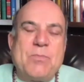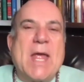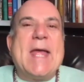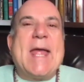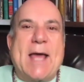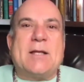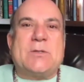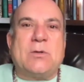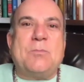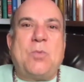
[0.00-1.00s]
at a
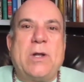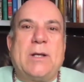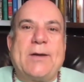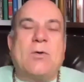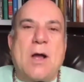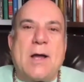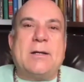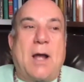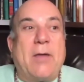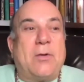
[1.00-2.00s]
certain point later on,
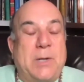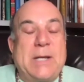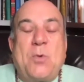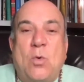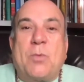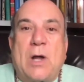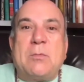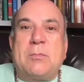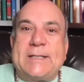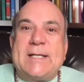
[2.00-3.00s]
other people will
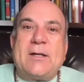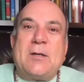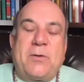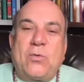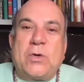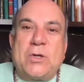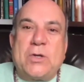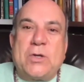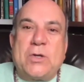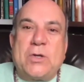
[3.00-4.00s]
probably tell you before you
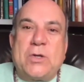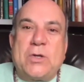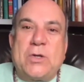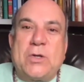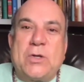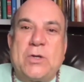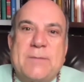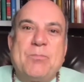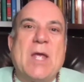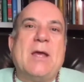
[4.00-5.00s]
even notice.
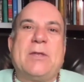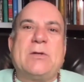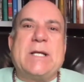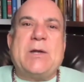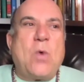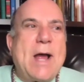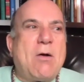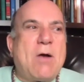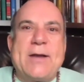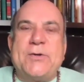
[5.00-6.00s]
They'll say, wow,
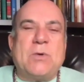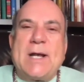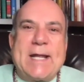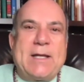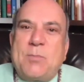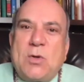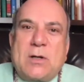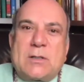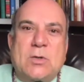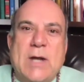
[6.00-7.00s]
how did you write 80
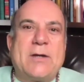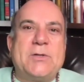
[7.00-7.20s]
books? Or how did you